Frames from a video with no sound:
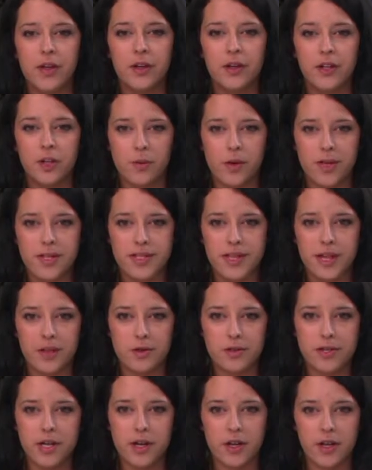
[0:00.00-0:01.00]
U.S.
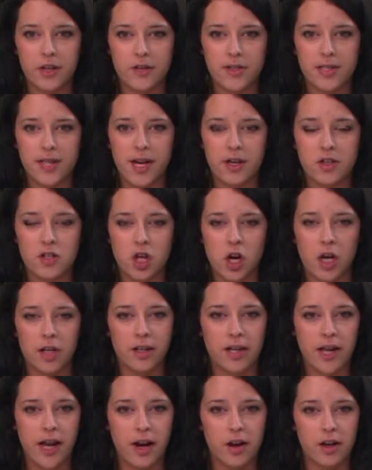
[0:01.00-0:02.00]
Secretary of State
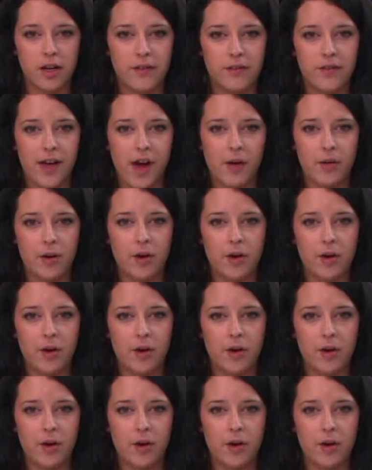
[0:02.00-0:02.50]
John Kerry vowed